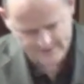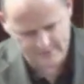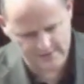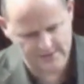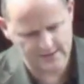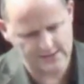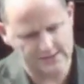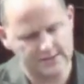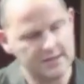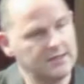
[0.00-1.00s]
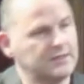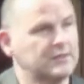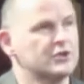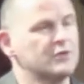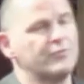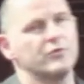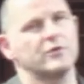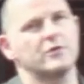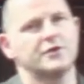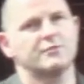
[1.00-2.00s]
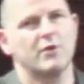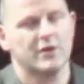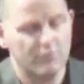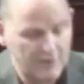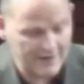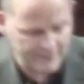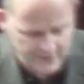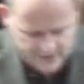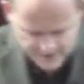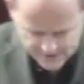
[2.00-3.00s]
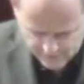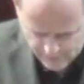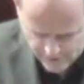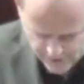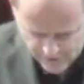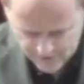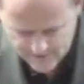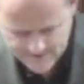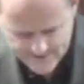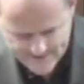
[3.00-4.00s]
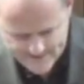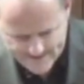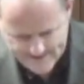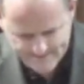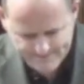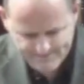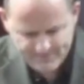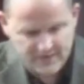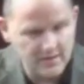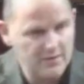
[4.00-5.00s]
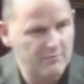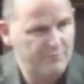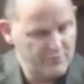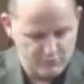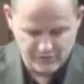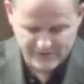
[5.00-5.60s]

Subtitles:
to maintain the state, to support God's work, whatever it is that we do. But we